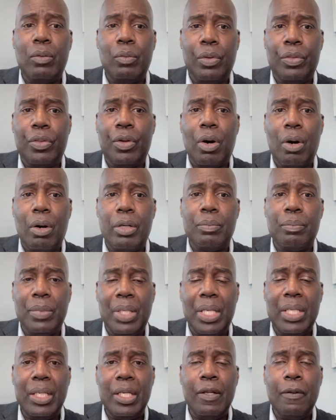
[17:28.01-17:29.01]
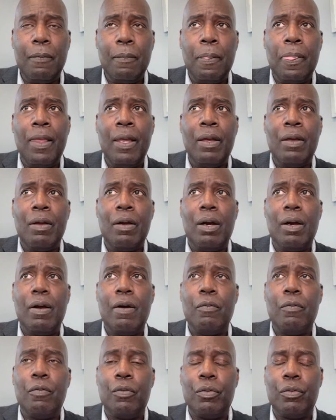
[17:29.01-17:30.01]
with hard money,
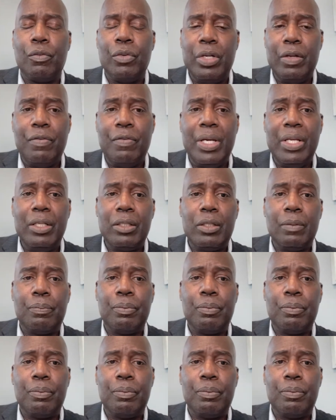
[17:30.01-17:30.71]
renovated the